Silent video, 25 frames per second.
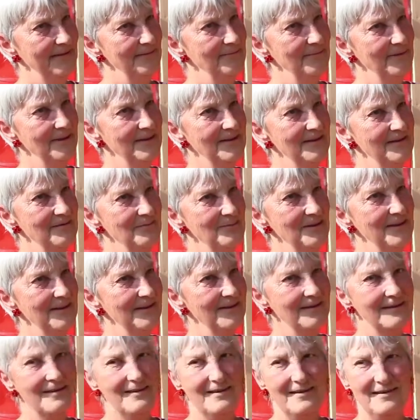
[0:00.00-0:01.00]
because we
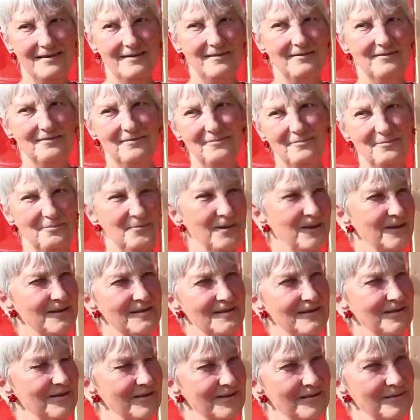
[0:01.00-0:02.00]
kind of pass
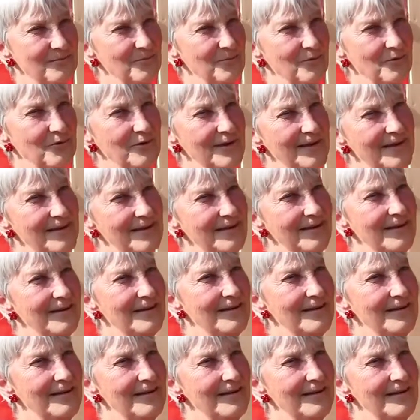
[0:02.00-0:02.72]
each other more easily,